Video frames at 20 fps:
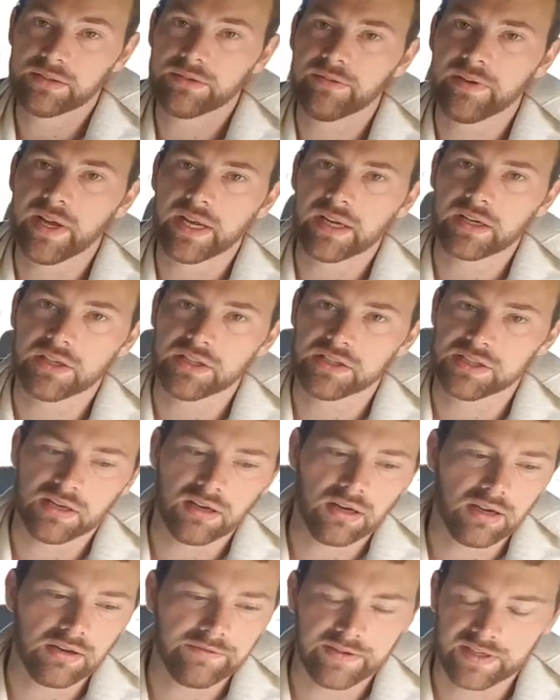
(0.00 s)
fit because
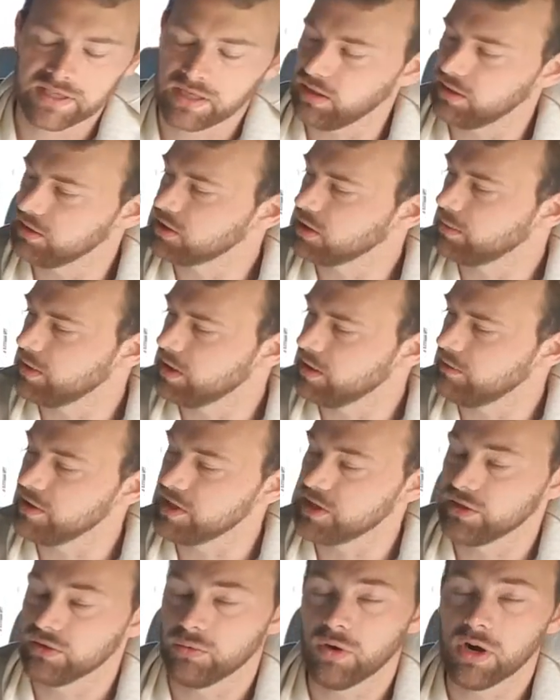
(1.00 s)
I fitted it on top of the
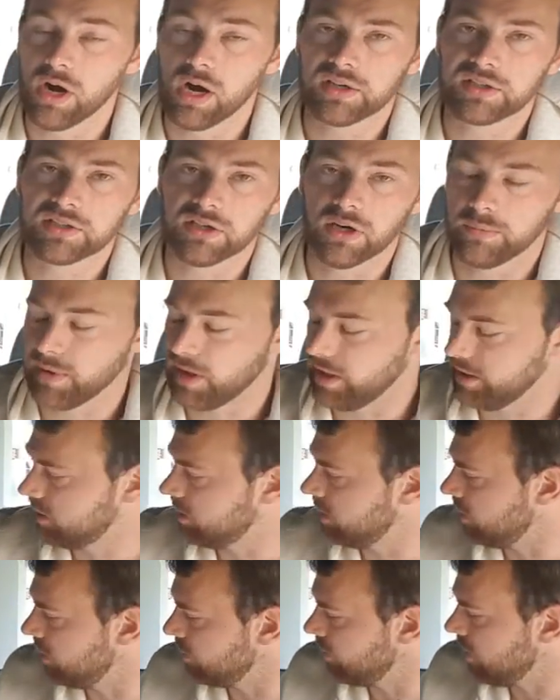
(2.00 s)
original worktop. I had
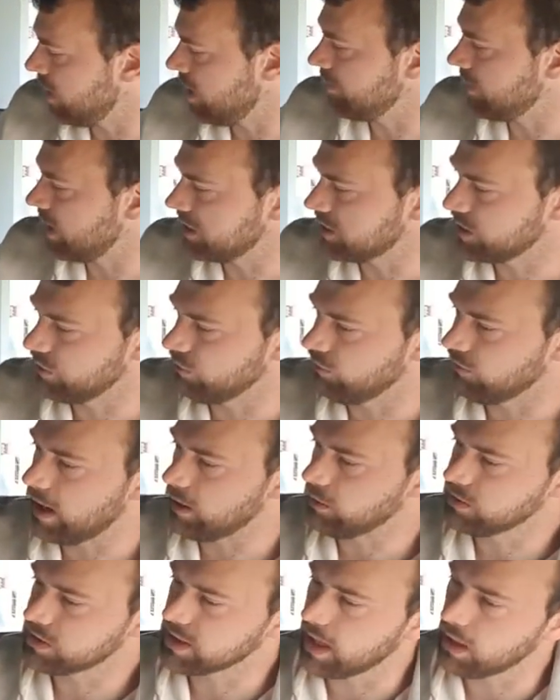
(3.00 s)
to actually
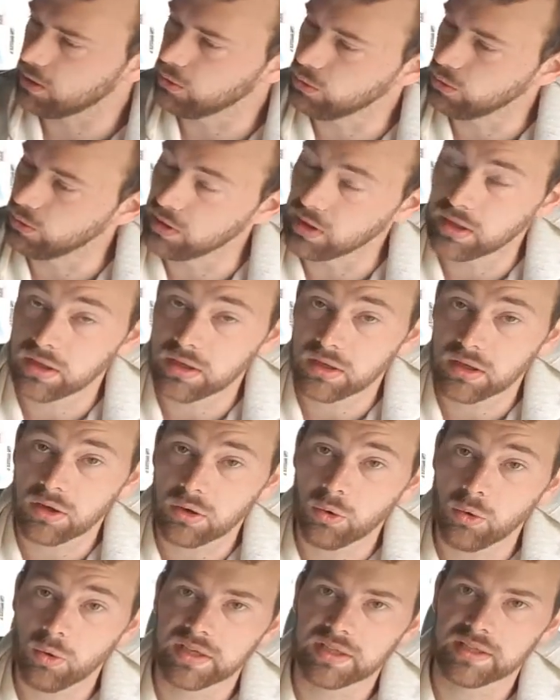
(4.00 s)
route out all the
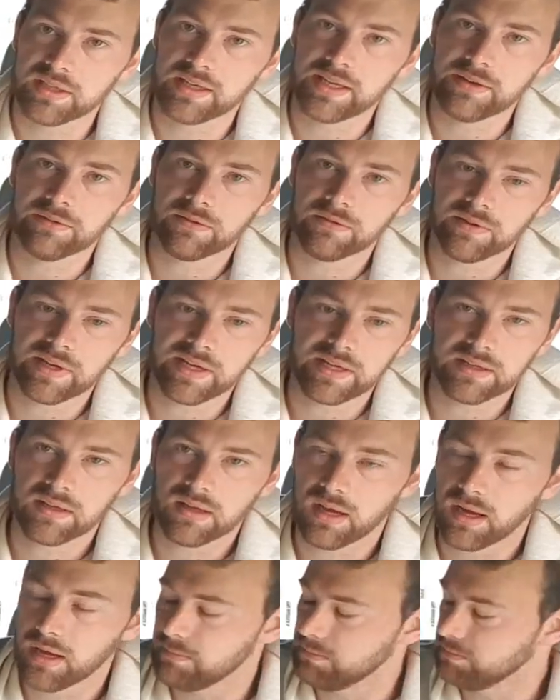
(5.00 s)
all underneath of it,
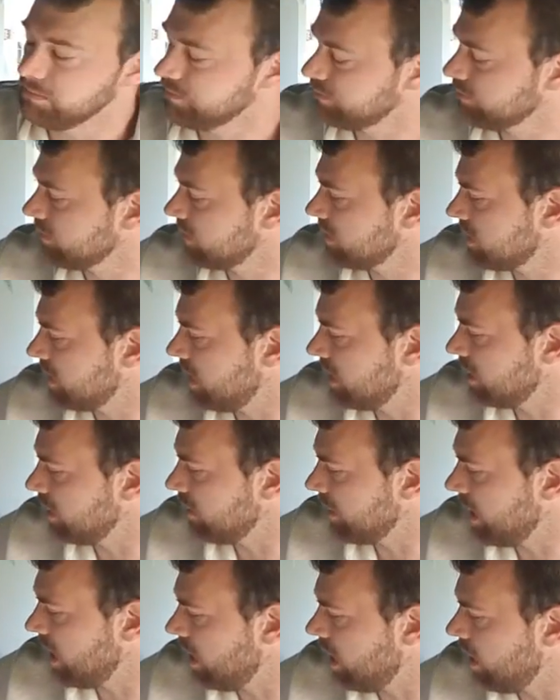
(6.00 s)
take
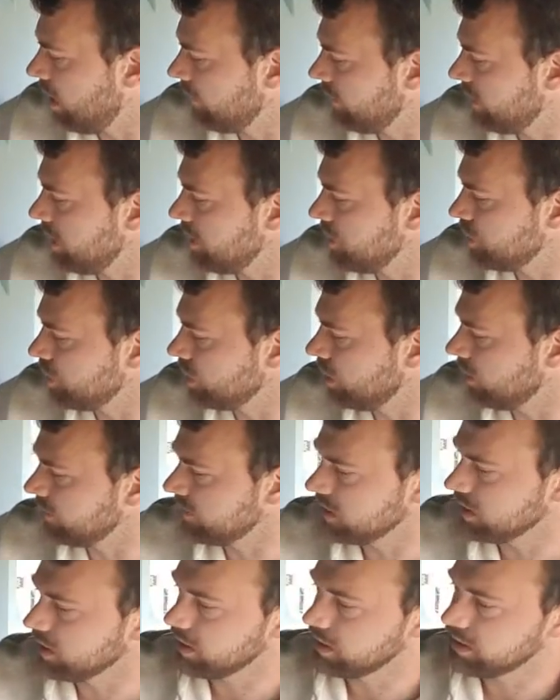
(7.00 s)
about half an inch off
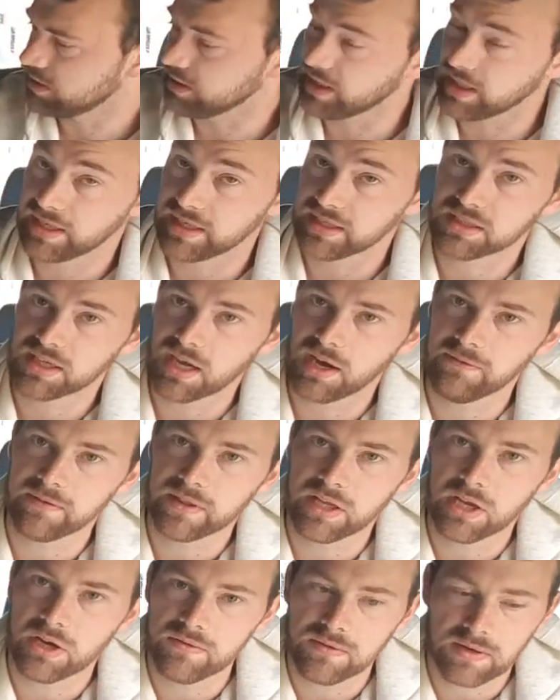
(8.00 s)
to get it to cover
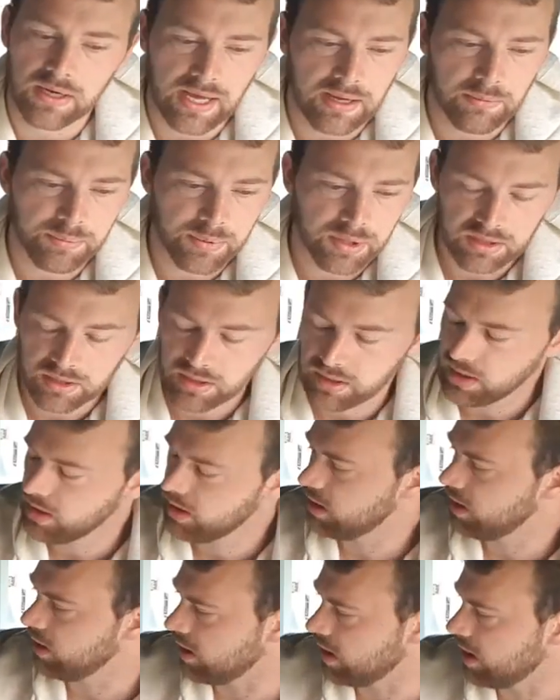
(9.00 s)
the overlap.
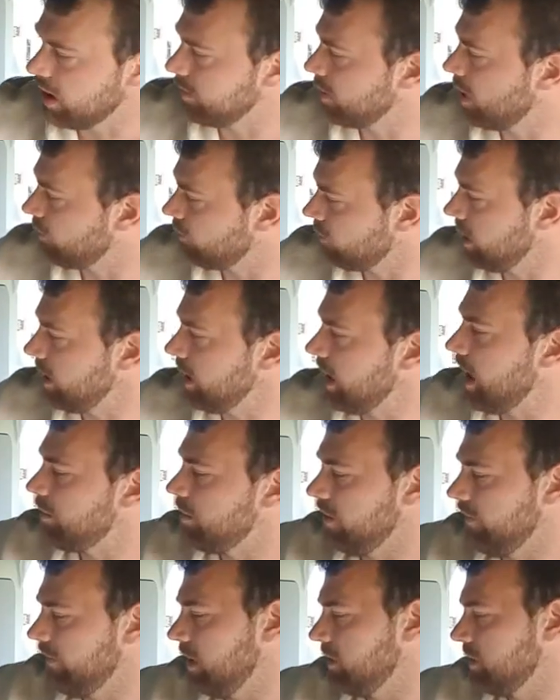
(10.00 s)
I'm really
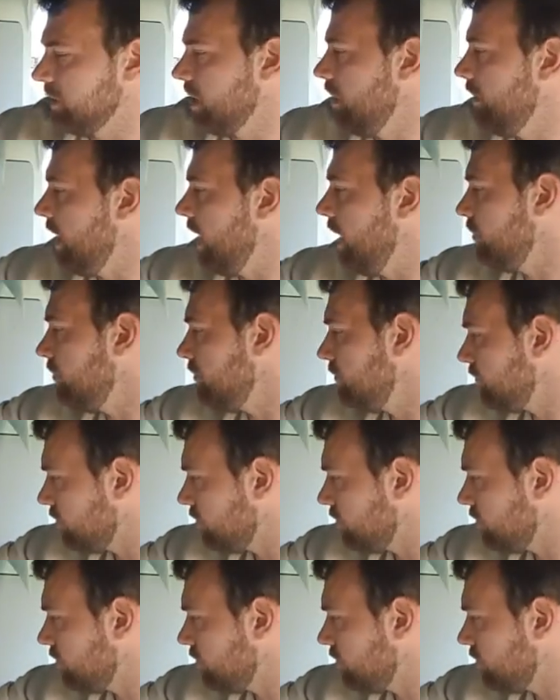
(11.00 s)
happy that's come out,